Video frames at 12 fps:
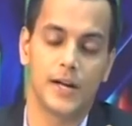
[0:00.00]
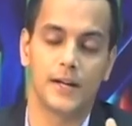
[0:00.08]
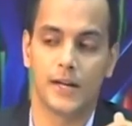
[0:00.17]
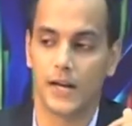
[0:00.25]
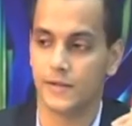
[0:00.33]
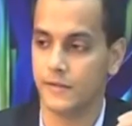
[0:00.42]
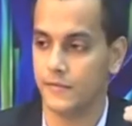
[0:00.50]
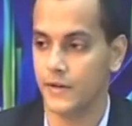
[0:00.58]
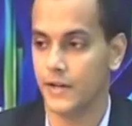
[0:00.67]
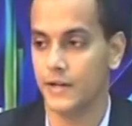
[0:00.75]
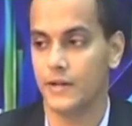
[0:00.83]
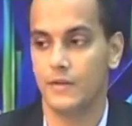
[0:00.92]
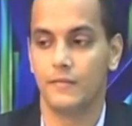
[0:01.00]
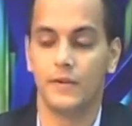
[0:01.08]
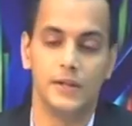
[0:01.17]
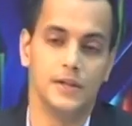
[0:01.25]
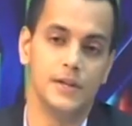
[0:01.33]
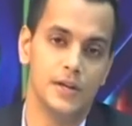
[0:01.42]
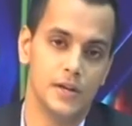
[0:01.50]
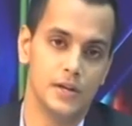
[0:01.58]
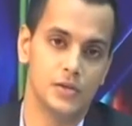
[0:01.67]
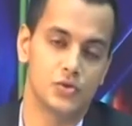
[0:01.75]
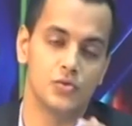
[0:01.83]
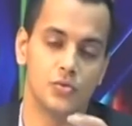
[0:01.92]
minus u is equal to
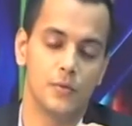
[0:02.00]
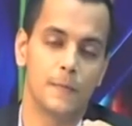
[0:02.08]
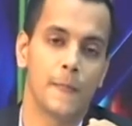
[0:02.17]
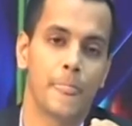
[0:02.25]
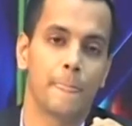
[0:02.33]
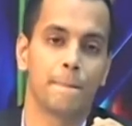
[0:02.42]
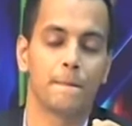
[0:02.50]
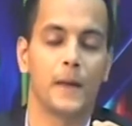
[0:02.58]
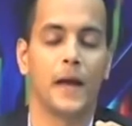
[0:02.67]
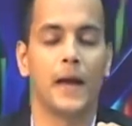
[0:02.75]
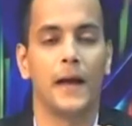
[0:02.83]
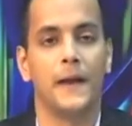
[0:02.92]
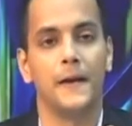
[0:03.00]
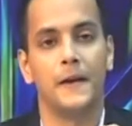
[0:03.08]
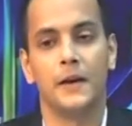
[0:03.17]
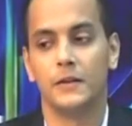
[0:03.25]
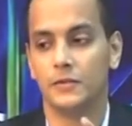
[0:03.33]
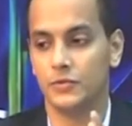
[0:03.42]
twice of this. So,